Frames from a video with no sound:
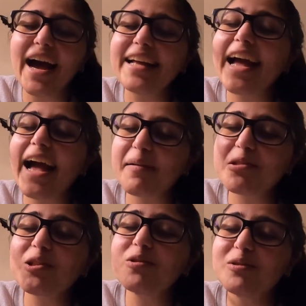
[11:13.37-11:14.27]
I
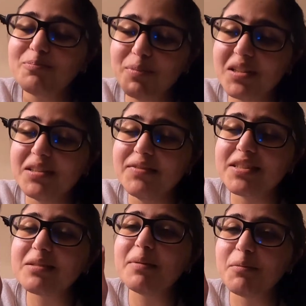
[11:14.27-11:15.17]
absolutely believe
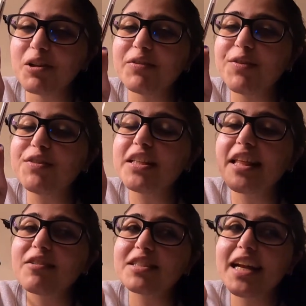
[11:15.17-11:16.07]
it's gonna be more than
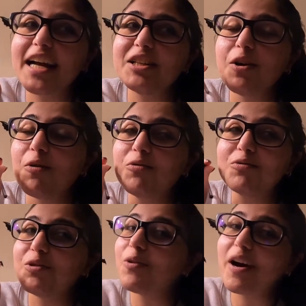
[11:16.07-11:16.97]
15,000. I don't
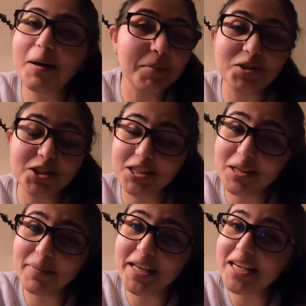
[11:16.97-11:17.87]
know how much it's
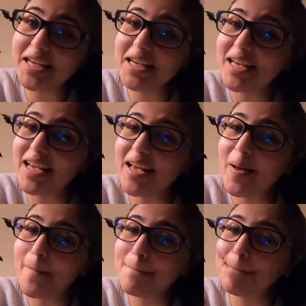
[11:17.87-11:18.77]
gonna be,
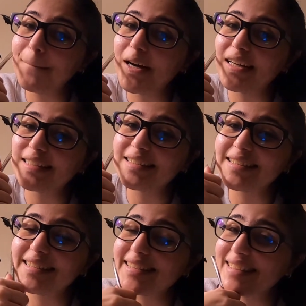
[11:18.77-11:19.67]
but
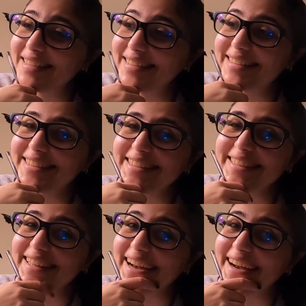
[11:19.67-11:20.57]

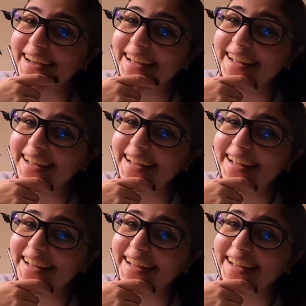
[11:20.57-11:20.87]
yeah.